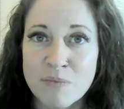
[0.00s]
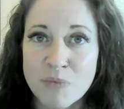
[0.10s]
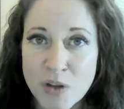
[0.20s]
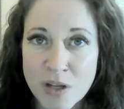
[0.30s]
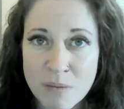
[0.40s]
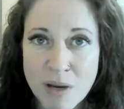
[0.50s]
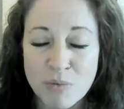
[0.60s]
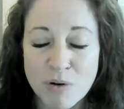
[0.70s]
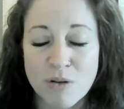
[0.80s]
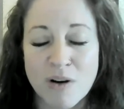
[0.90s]
there, look at
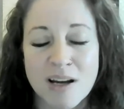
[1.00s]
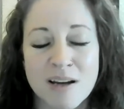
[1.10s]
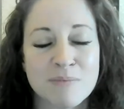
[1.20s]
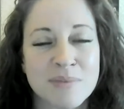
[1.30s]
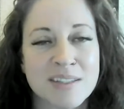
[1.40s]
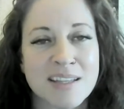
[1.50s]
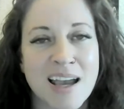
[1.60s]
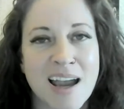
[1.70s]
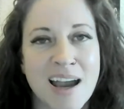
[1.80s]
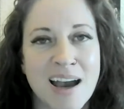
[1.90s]
my
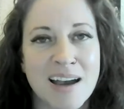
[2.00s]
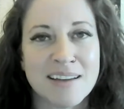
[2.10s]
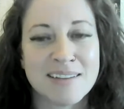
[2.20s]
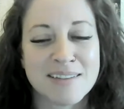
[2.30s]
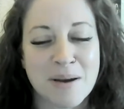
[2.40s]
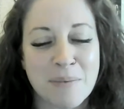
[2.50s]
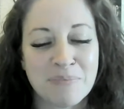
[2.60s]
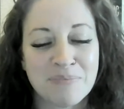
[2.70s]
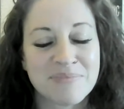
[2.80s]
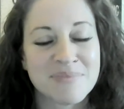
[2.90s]
programs, and
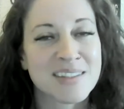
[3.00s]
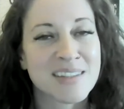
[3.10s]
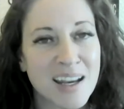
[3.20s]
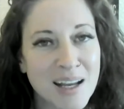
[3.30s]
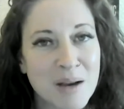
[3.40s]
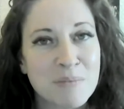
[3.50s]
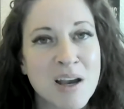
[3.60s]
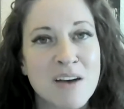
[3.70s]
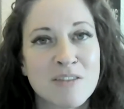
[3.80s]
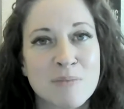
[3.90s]
sign
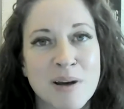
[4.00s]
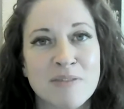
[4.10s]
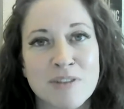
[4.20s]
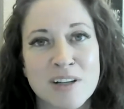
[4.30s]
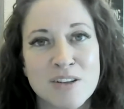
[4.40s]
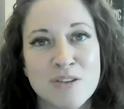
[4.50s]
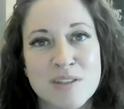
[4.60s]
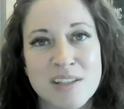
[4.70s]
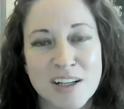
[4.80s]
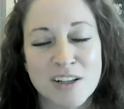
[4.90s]
up for my free
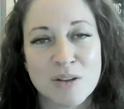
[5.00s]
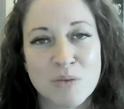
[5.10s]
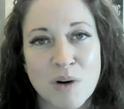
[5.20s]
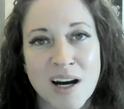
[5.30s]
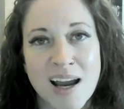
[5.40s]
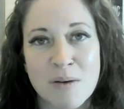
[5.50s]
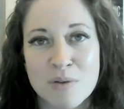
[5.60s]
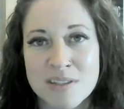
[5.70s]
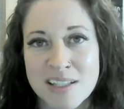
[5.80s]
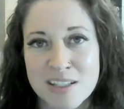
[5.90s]
newsletter where
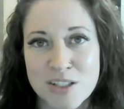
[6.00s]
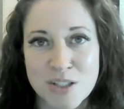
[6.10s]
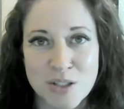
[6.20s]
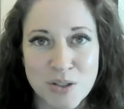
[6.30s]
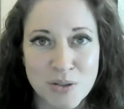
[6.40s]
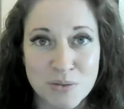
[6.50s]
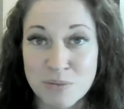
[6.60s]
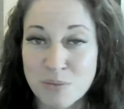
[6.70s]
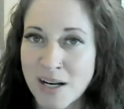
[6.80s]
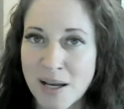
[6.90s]
I will send
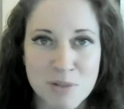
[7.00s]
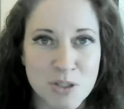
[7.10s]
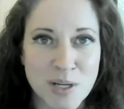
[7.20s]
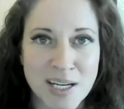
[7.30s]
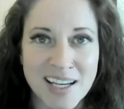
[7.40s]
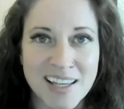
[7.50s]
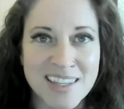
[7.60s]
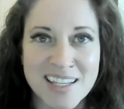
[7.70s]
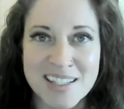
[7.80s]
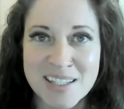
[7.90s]
you when I'm
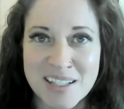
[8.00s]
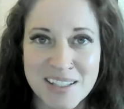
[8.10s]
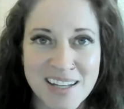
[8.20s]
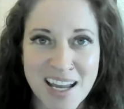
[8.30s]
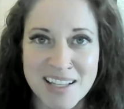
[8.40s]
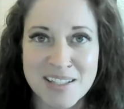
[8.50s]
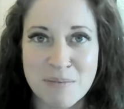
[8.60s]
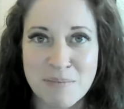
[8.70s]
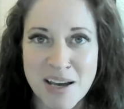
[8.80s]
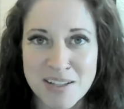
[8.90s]
doing these
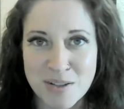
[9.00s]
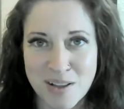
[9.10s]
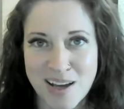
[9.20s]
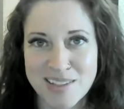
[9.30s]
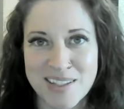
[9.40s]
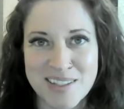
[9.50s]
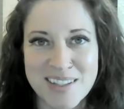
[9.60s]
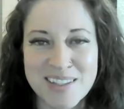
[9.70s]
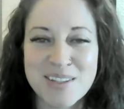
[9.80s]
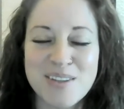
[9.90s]
next
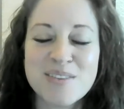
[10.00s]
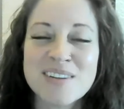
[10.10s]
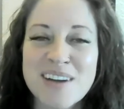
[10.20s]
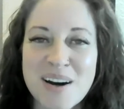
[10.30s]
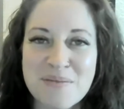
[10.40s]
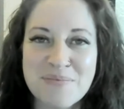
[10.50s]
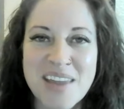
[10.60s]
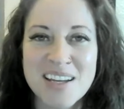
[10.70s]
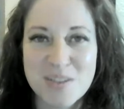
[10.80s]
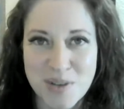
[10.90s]
masterclasses. So you can
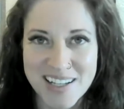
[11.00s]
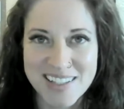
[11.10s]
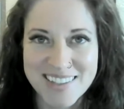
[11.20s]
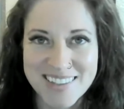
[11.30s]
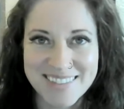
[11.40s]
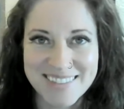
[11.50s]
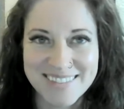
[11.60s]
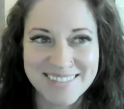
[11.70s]
come and join us.